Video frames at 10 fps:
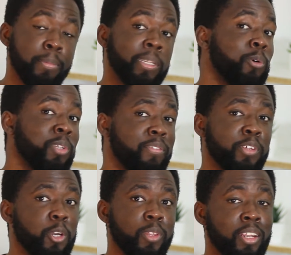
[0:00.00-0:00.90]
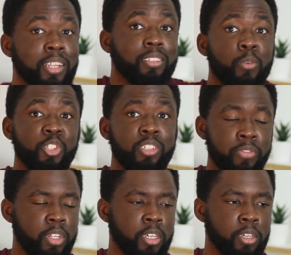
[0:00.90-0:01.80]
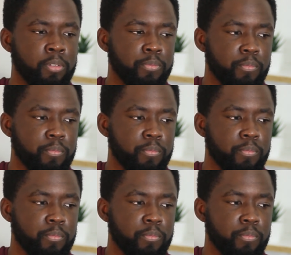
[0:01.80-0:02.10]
and they'll never know that unless they watch this video.